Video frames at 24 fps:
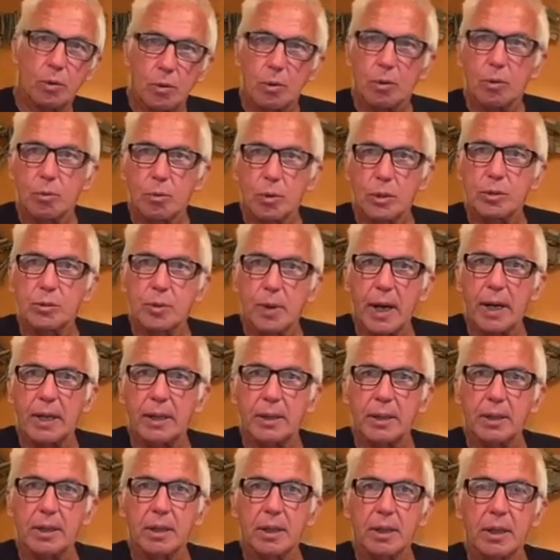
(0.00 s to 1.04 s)
what's right,
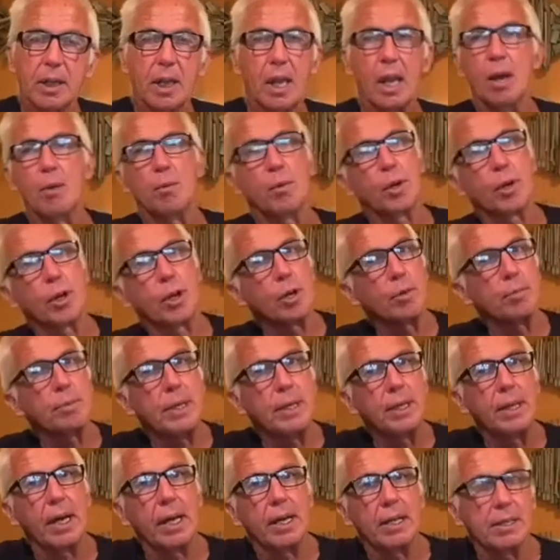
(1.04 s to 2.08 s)
and we're going to be
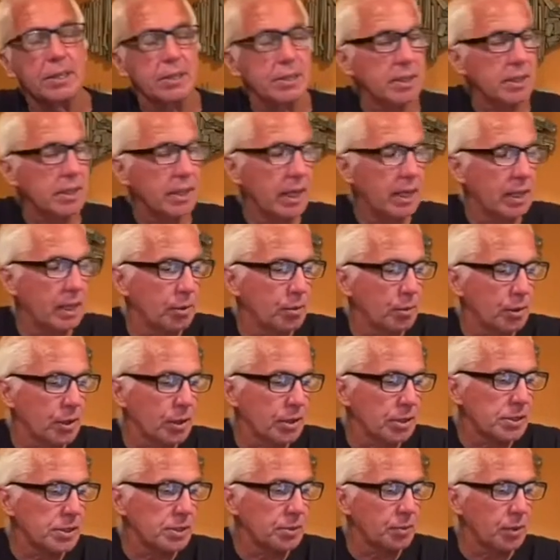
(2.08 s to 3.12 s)
nice, and then we're going
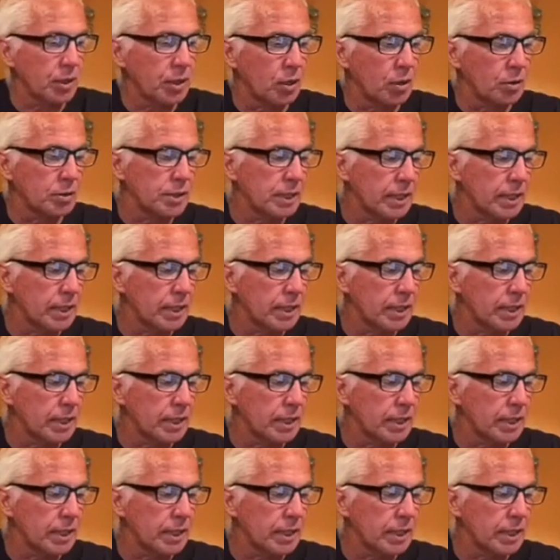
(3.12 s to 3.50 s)
to see where it goes.